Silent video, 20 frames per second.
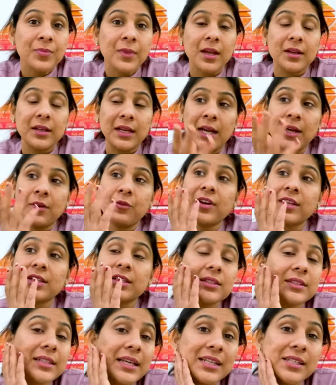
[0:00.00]
and whether
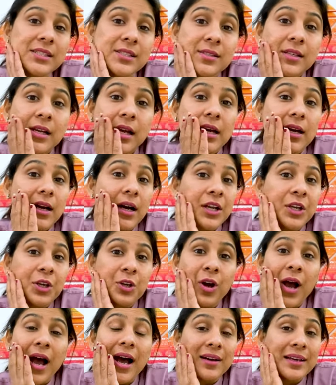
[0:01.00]
there is
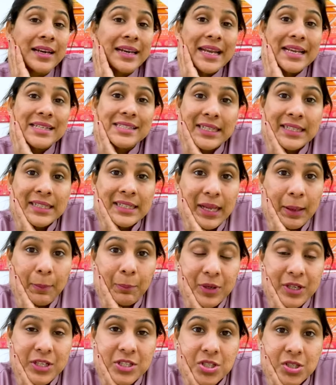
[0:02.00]
raise in
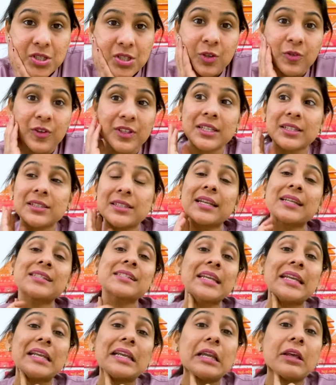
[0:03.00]
temperature, whether there is
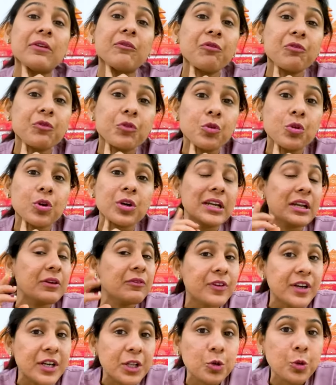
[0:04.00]
any lymph node,
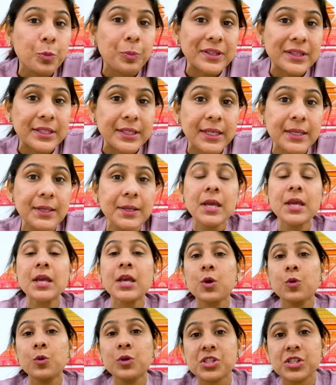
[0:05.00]
lymphadenopathy,
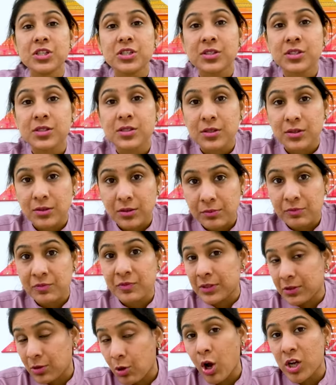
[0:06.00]
which is
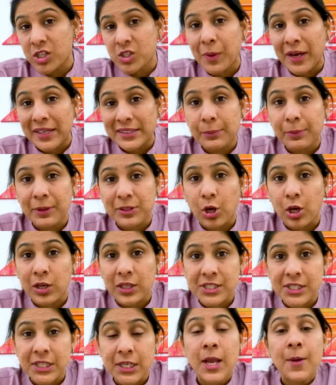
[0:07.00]
caused by the
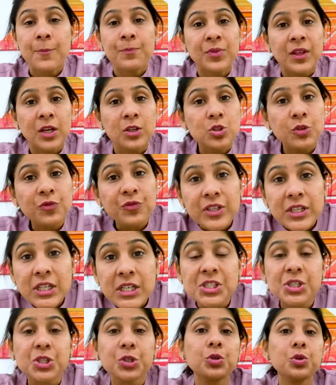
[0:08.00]
pathology. So
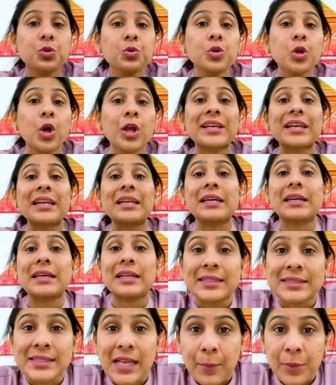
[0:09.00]
first you do your clinical
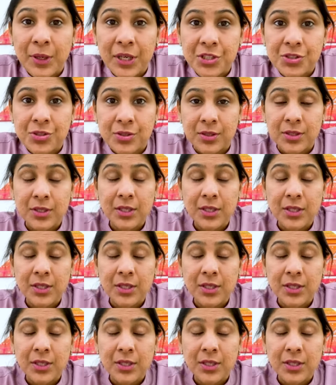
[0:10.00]
examination.